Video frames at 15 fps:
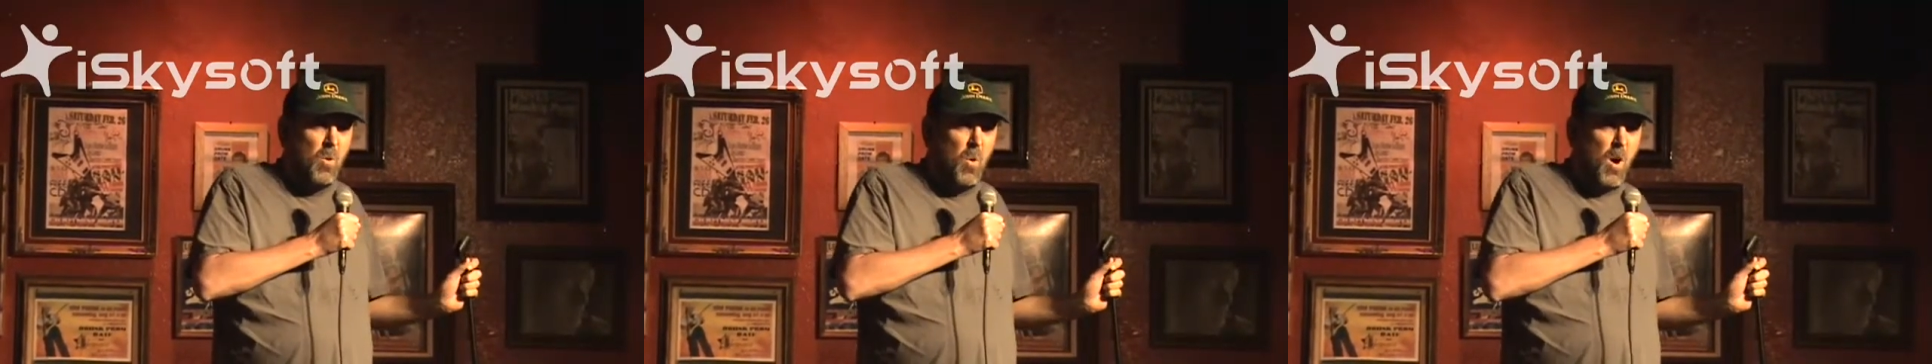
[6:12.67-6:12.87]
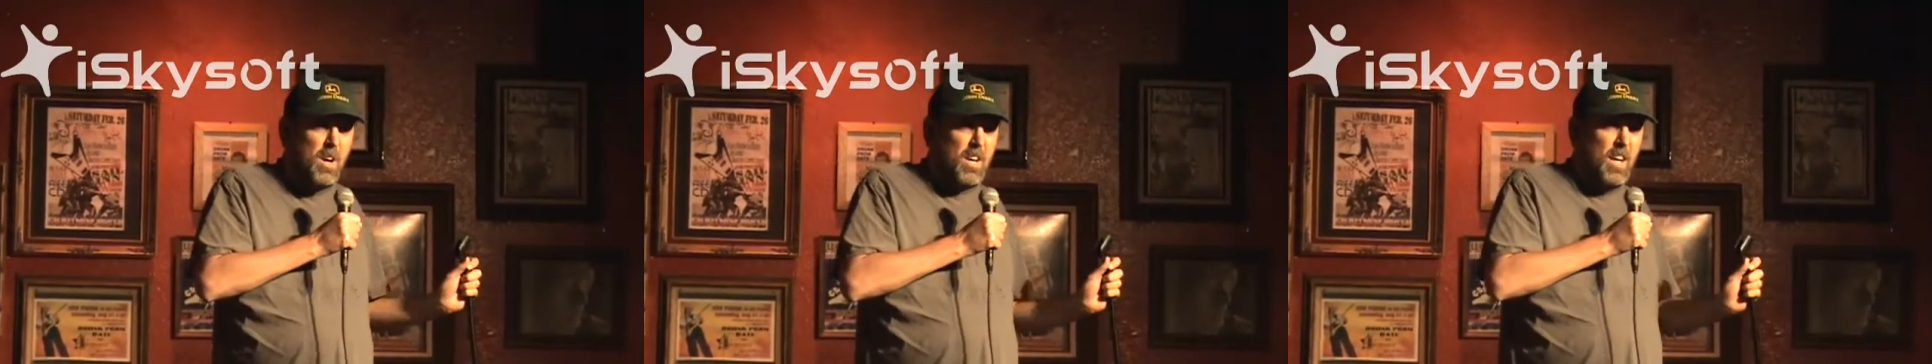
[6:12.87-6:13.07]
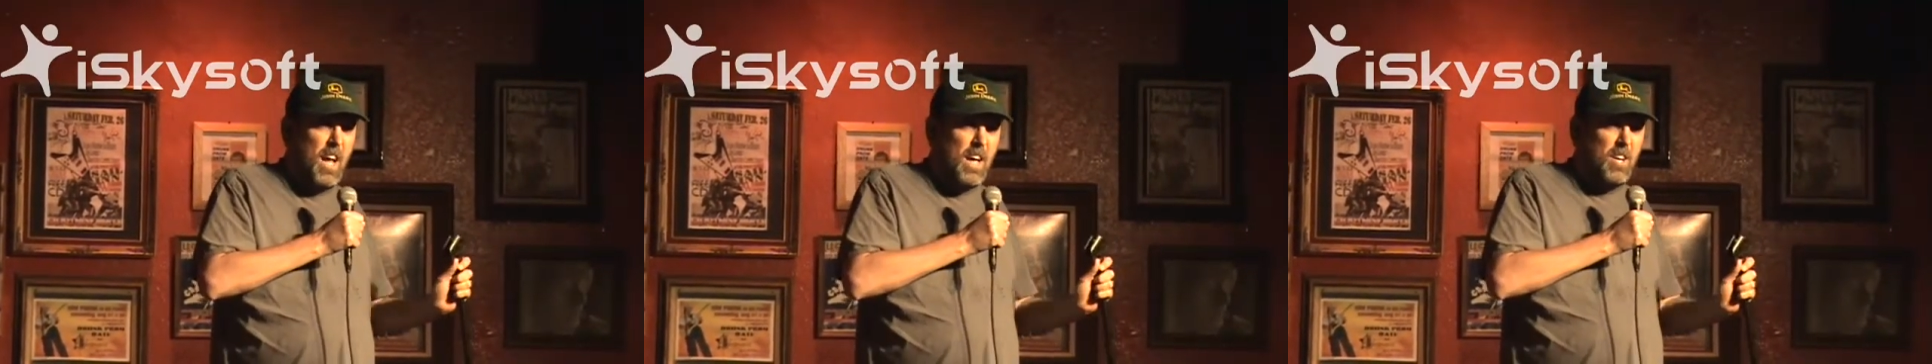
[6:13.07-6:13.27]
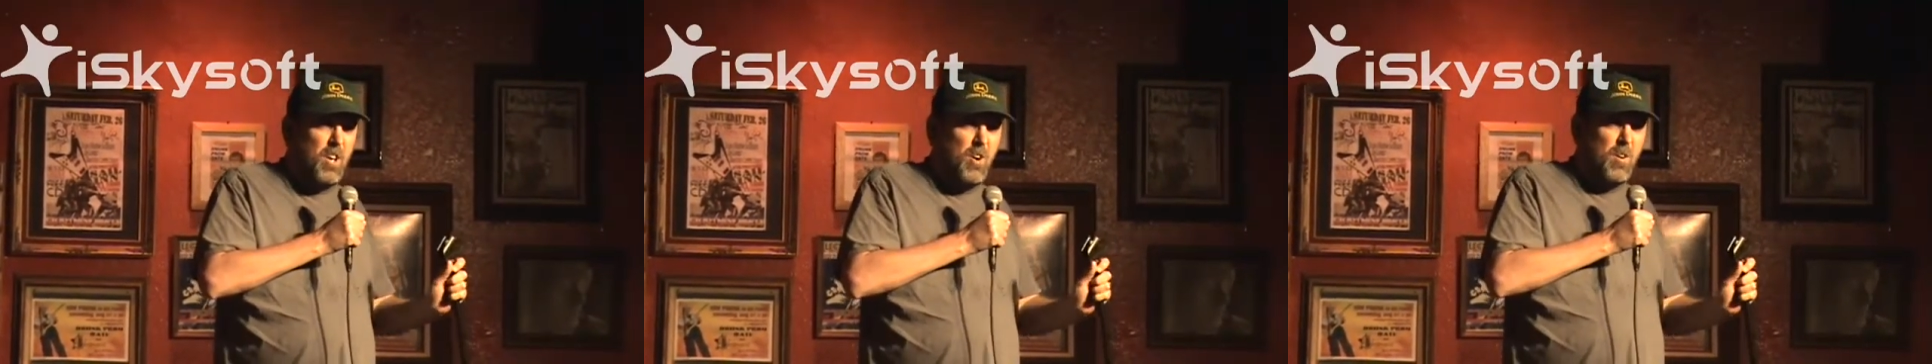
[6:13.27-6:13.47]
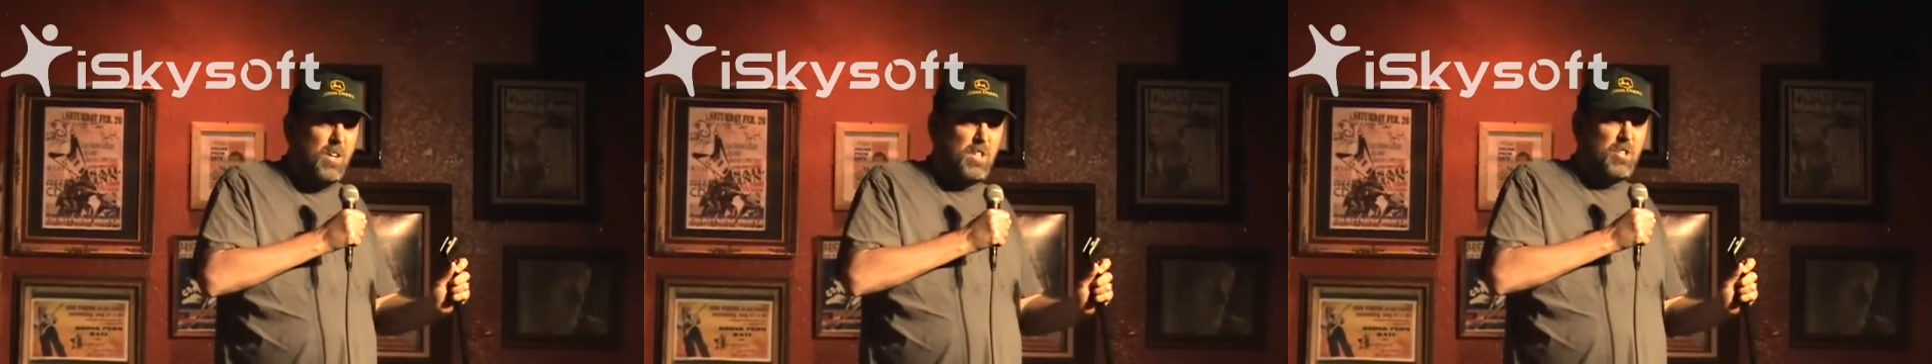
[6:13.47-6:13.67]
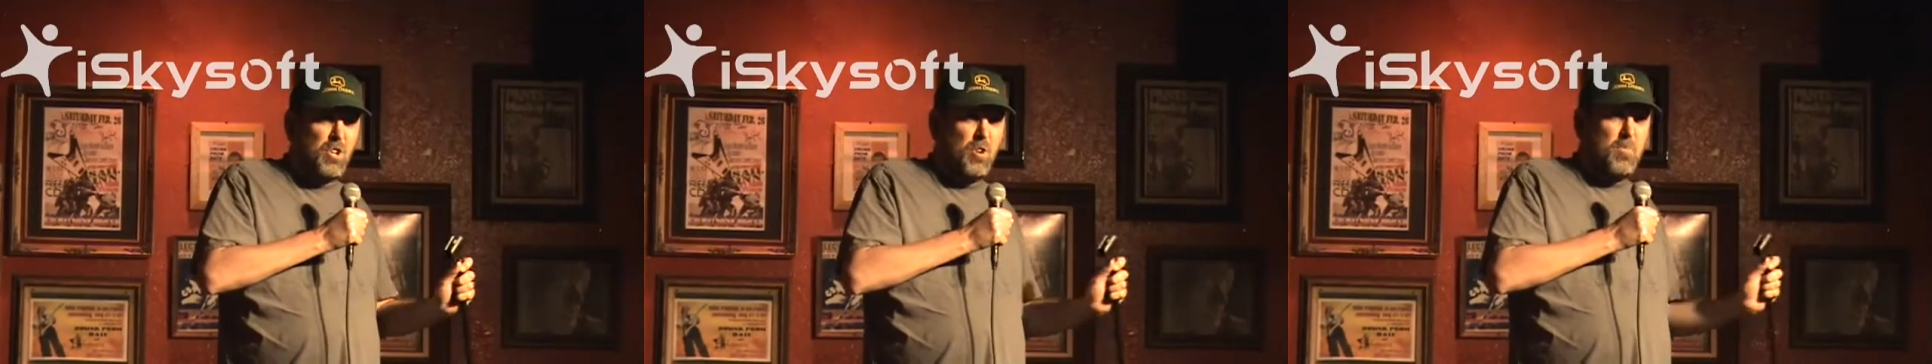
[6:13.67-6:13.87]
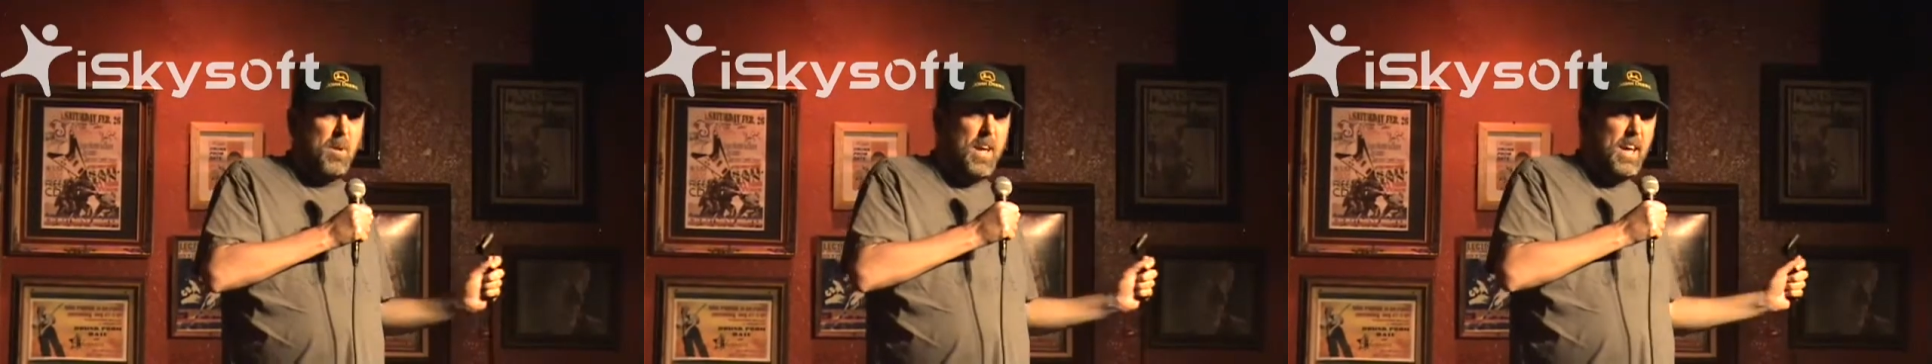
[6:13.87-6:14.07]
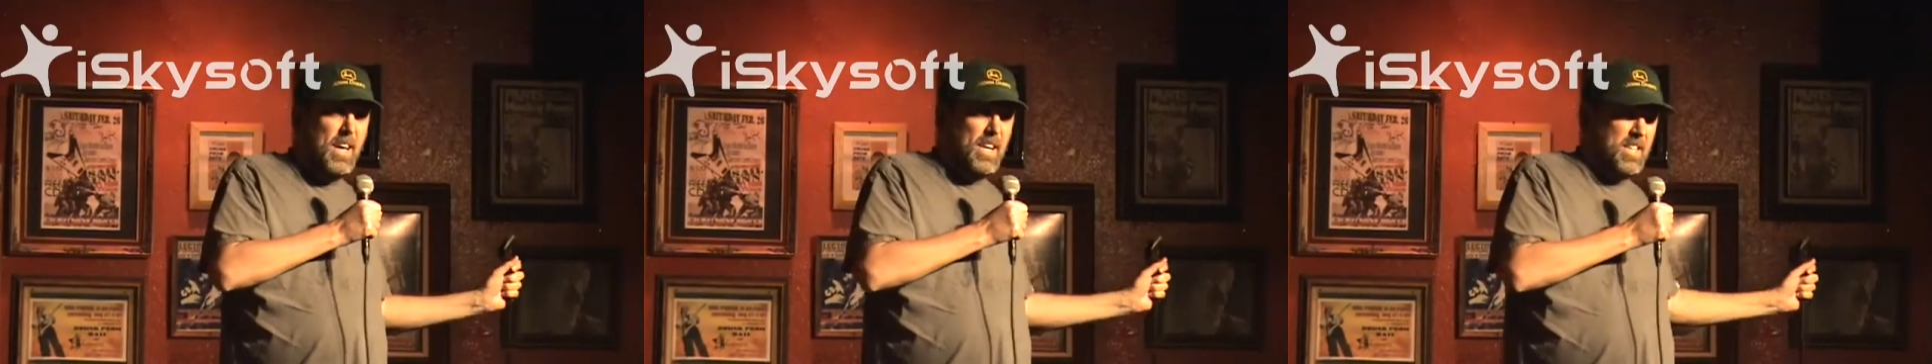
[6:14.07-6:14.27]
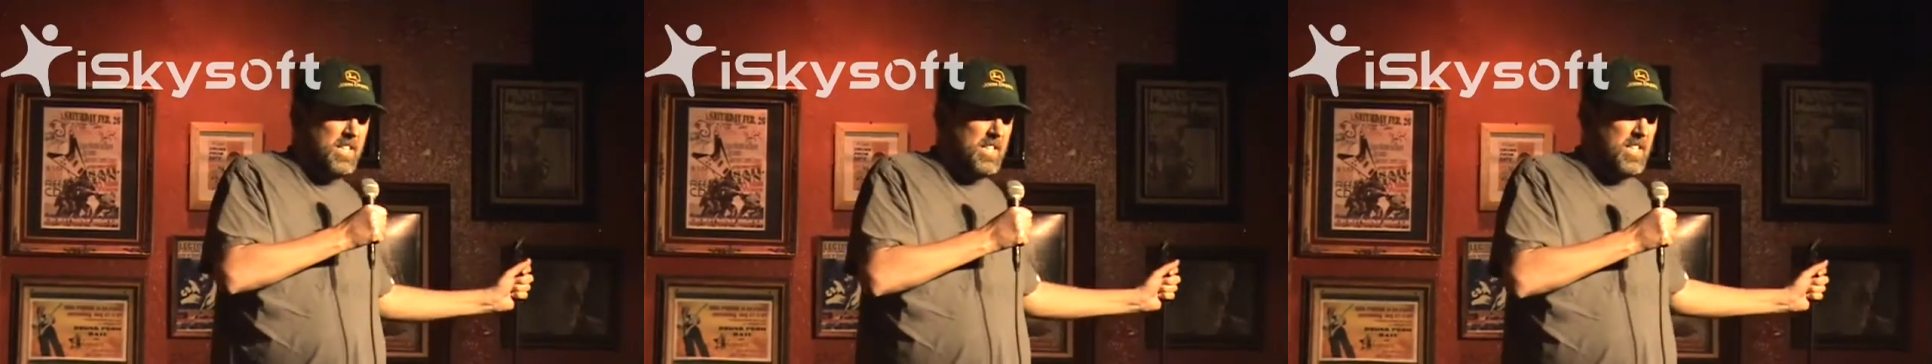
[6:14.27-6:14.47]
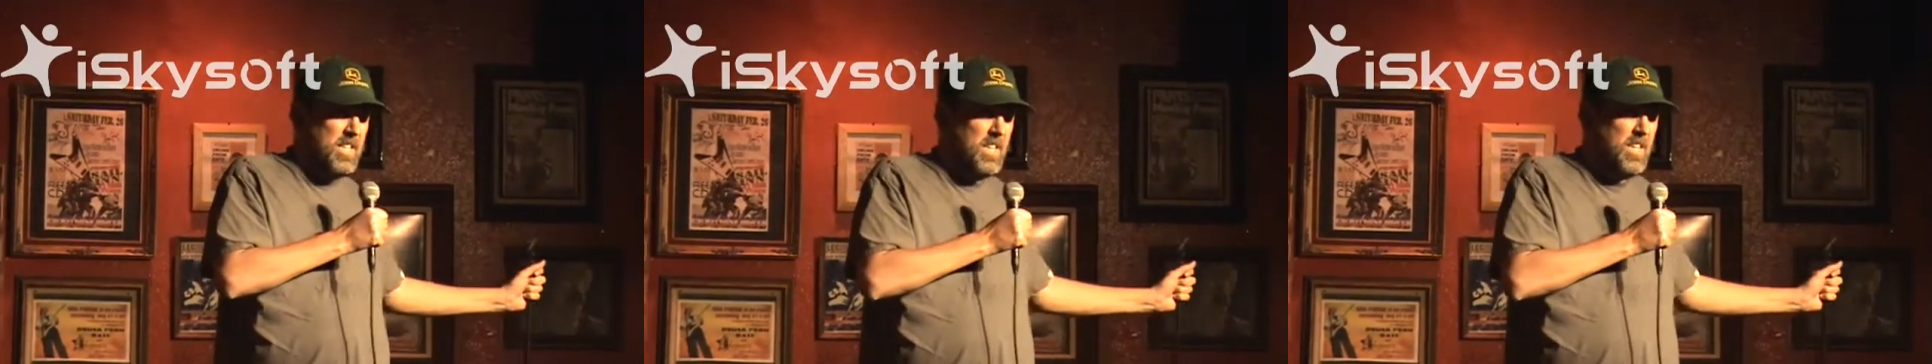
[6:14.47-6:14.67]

what can I do in 2 minutes?